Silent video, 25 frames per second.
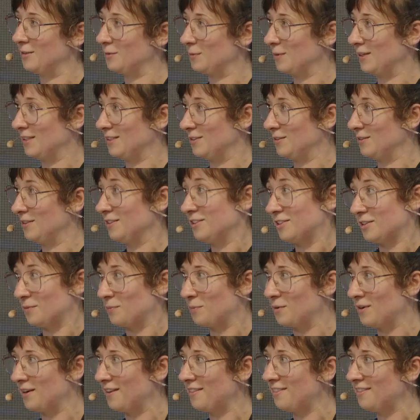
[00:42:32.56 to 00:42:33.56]
and when you
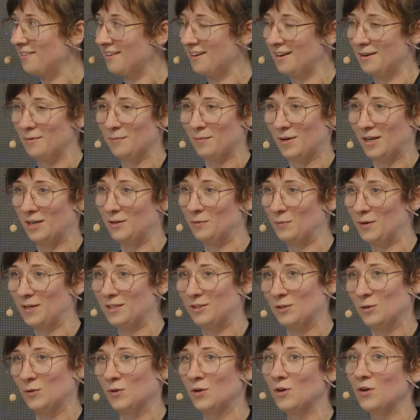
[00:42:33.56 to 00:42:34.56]
interpret them and
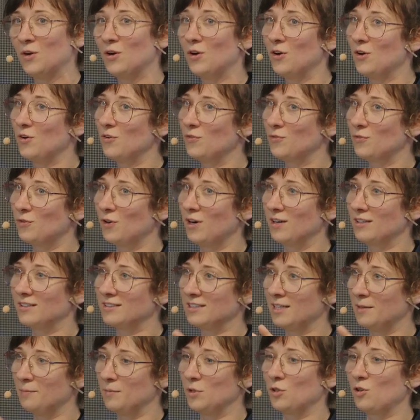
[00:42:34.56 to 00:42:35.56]
when you, for
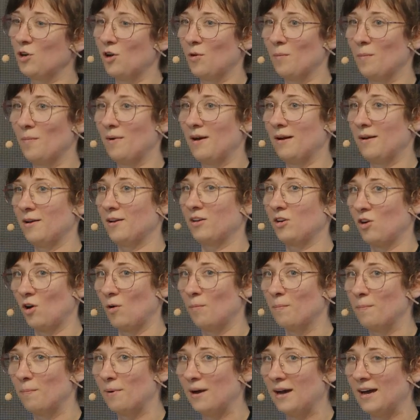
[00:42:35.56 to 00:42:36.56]
example, com uh,
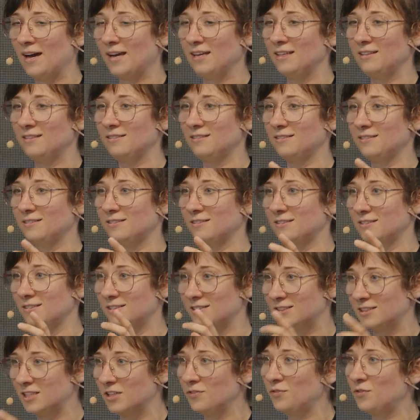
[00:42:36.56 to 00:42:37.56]
combine
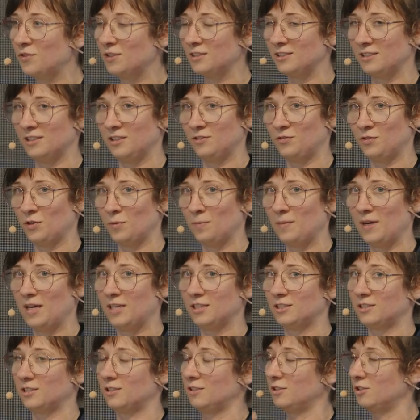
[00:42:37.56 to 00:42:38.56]
different
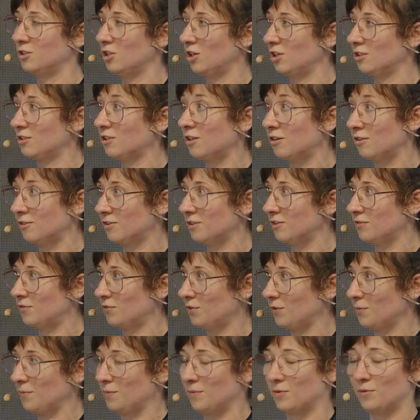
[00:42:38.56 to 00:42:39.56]
information, not only
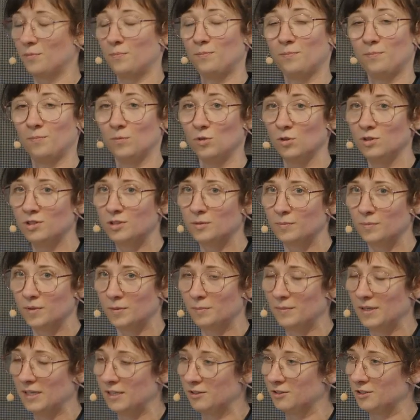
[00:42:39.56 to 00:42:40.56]
from a
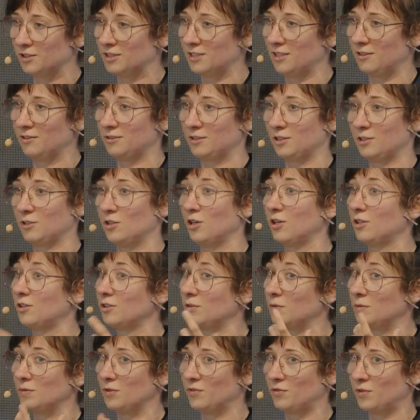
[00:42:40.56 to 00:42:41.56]
multi-beam echo sounder, not
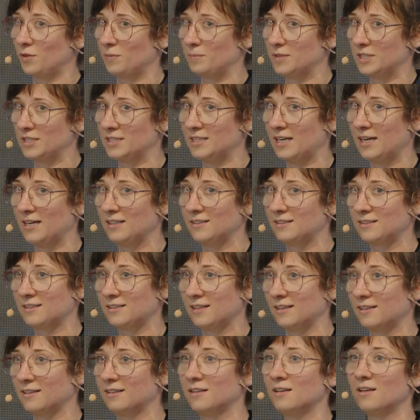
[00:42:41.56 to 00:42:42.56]
only from a side
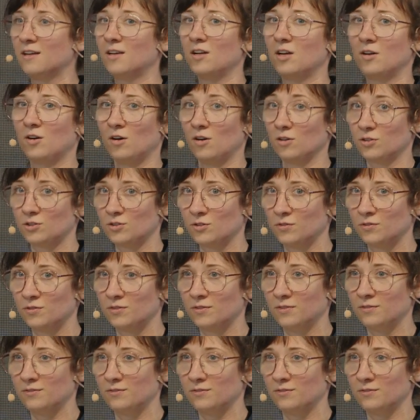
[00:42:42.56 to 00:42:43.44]
scan, also